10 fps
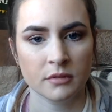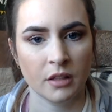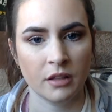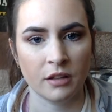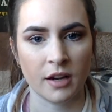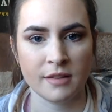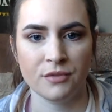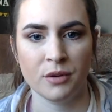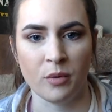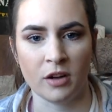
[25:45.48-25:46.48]
Thank you guys
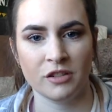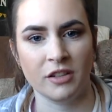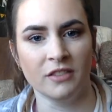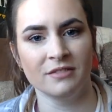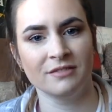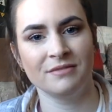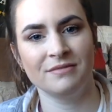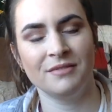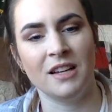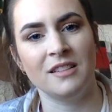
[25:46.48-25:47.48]
for watching.
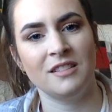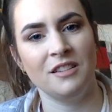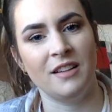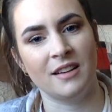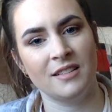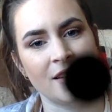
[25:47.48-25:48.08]
I'll see you next